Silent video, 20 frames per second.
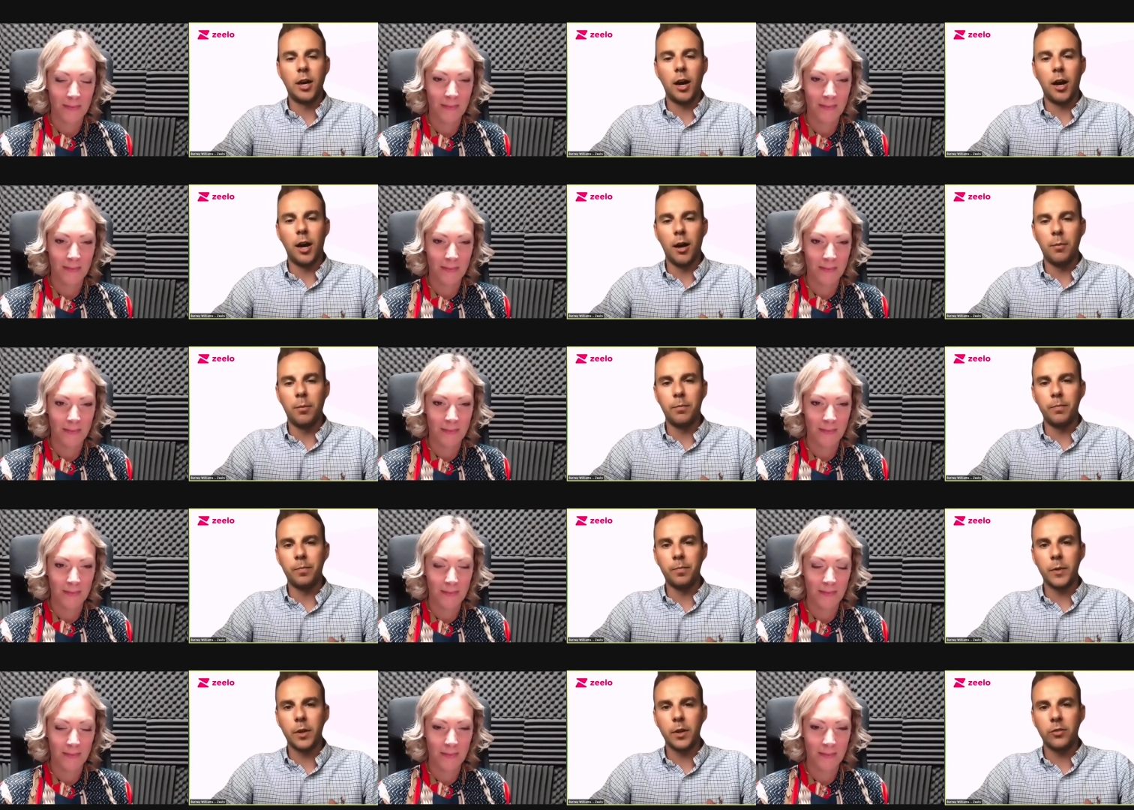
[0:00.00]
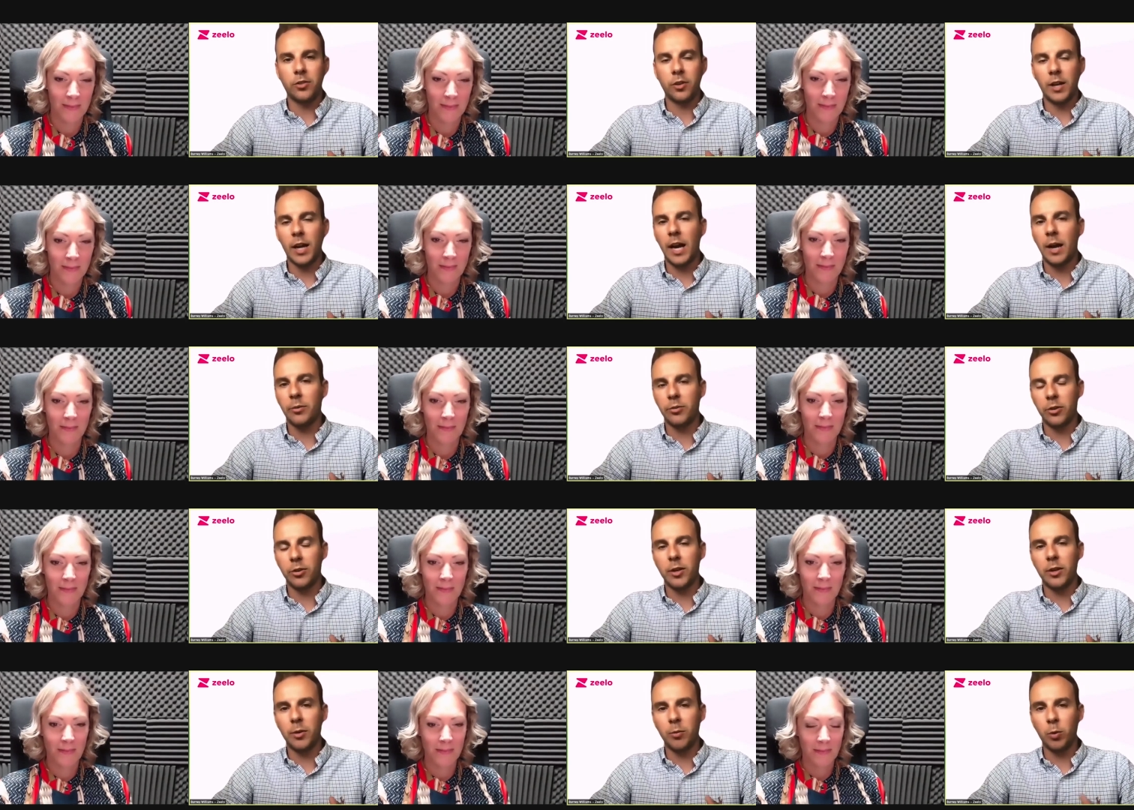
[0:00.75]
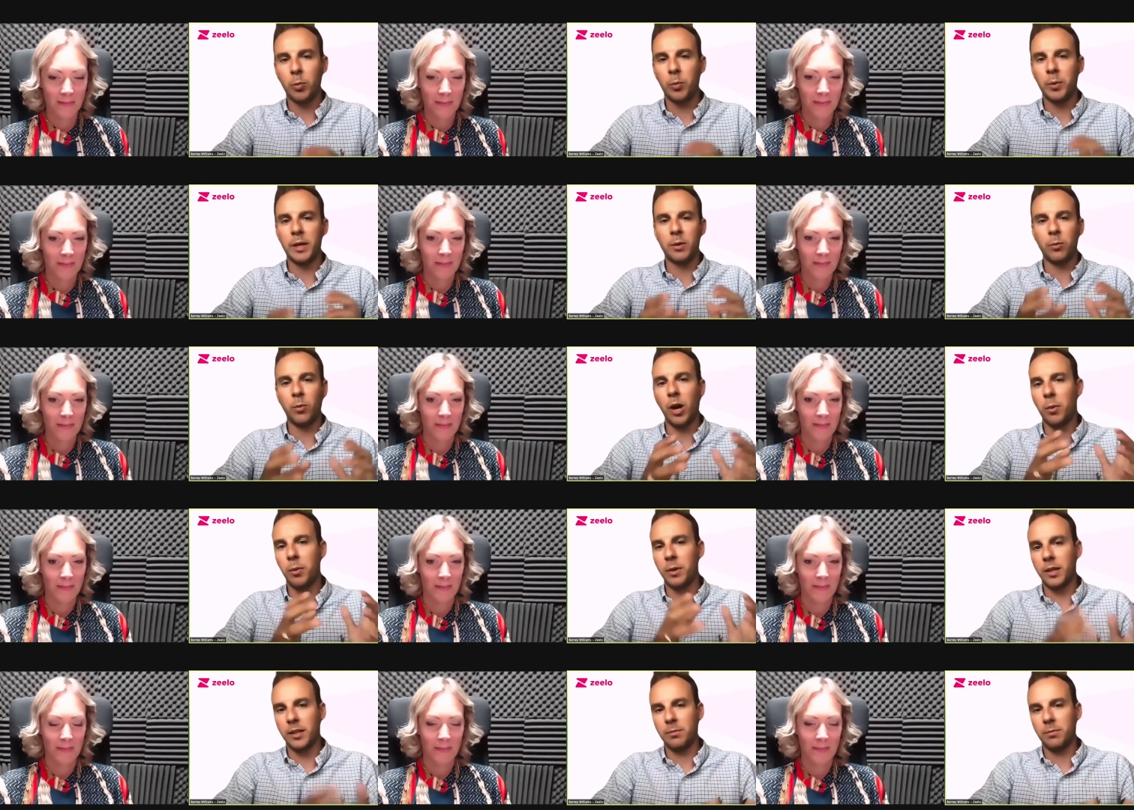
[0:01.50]
Speaker 1: Um, so yeah, absolutely, we can
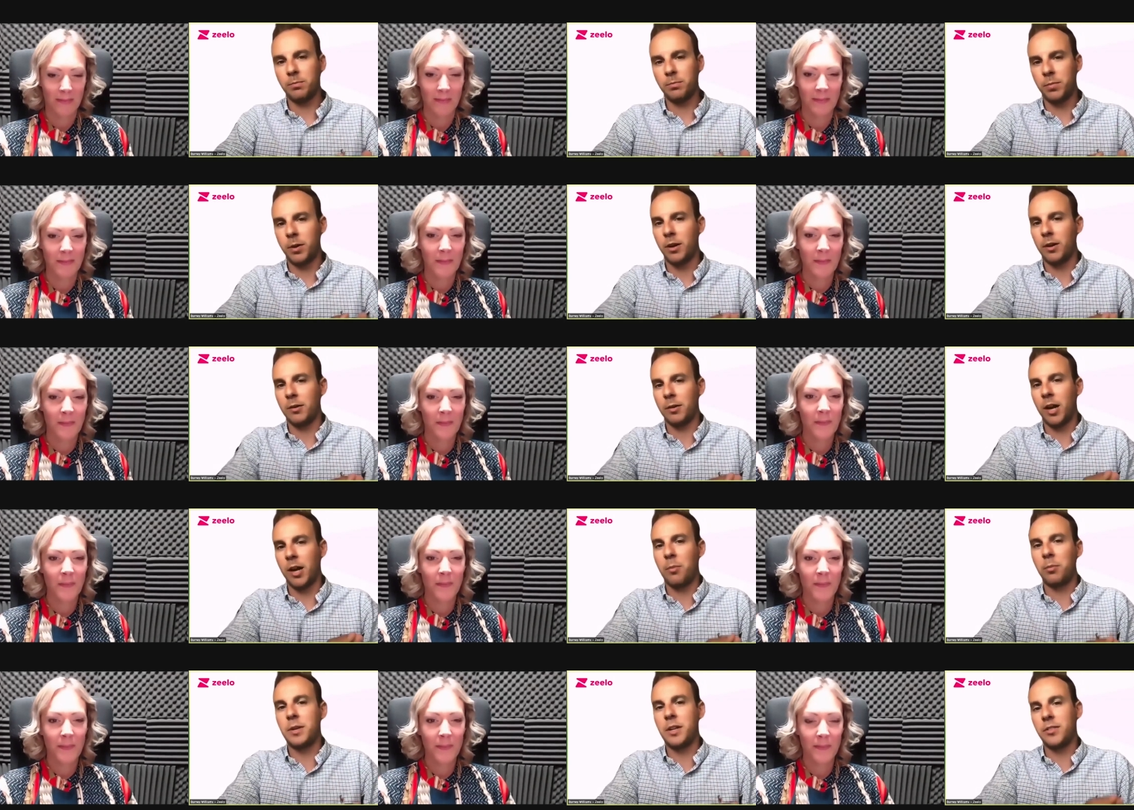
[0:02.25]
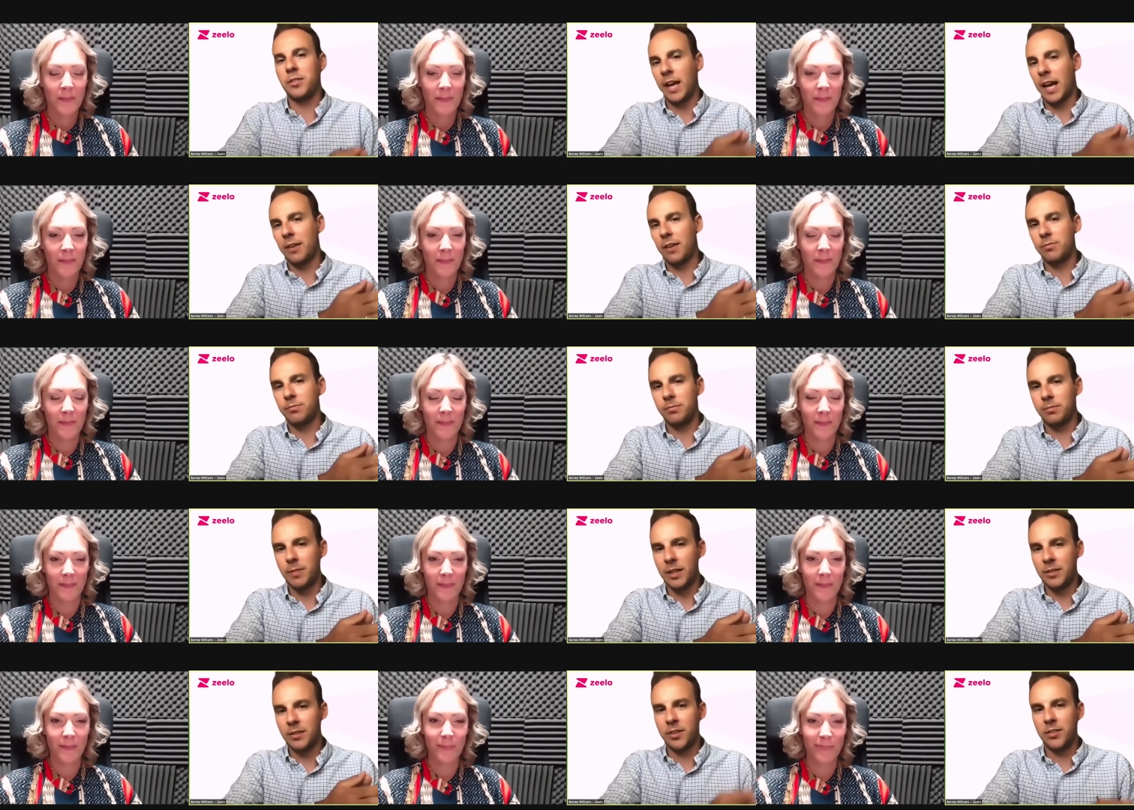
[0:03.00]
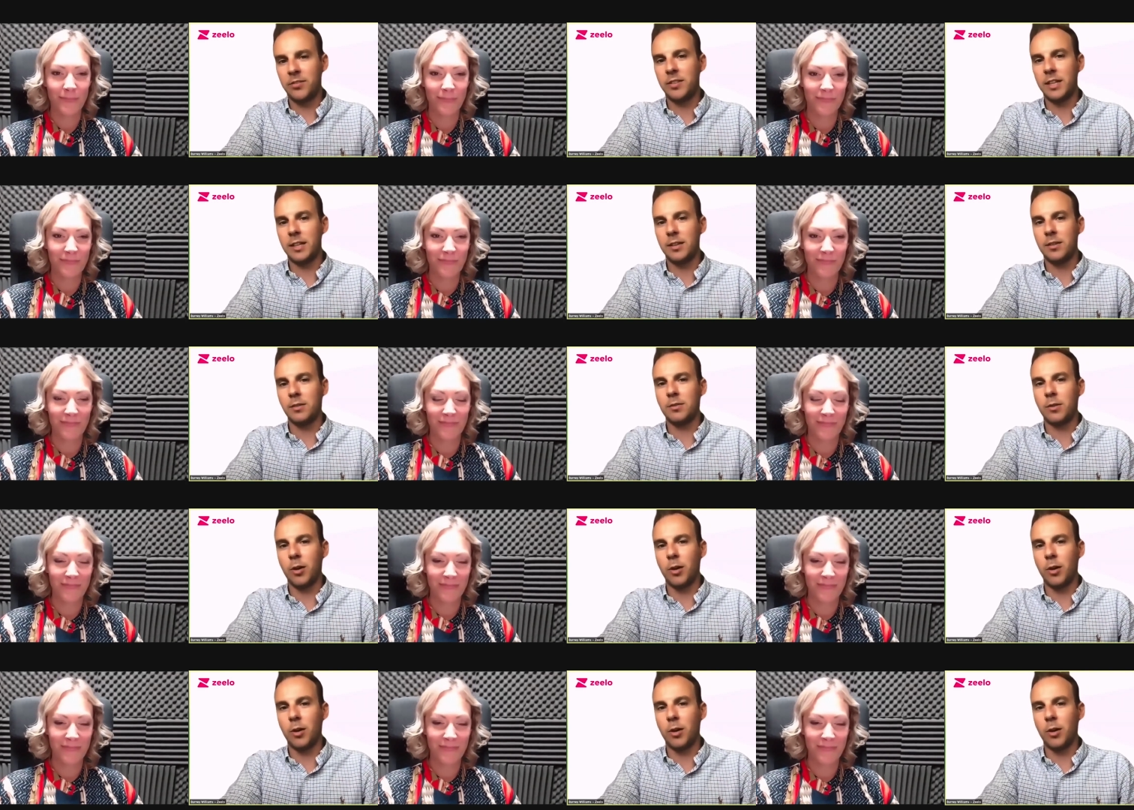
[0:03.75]
work with companies that have existing